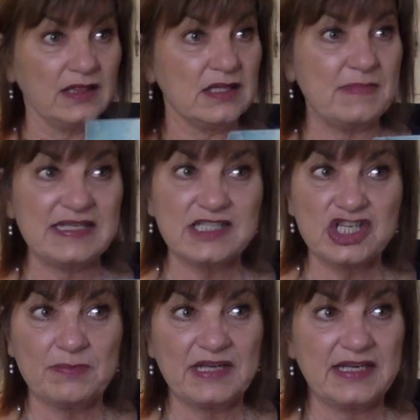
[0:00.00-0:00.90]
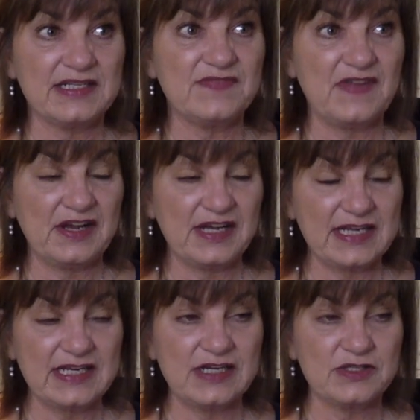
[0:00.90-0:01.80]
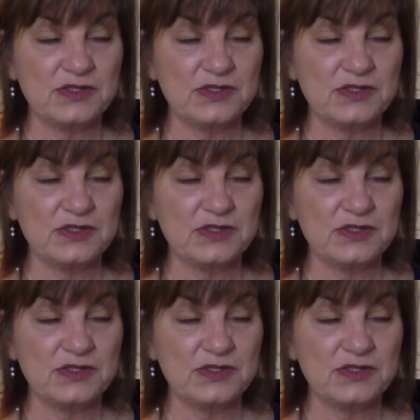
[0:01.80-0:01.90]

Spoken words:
the message I'm getting is very clear.